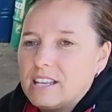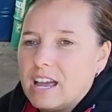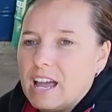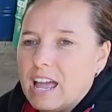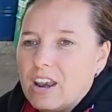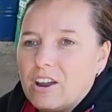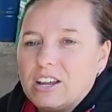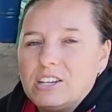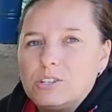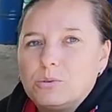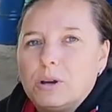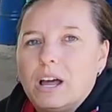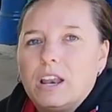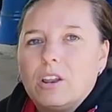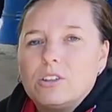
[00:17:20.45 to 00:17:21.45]
and I can do
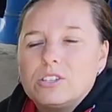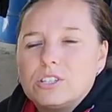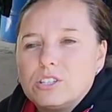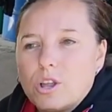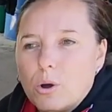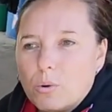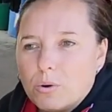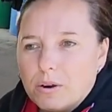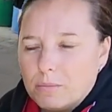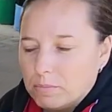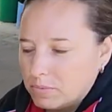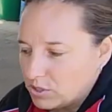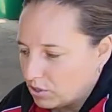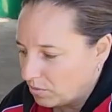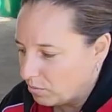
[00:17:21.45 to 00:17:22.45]
it a lot slower and
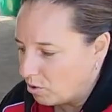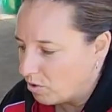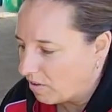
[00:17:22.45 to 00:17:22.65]
sort of more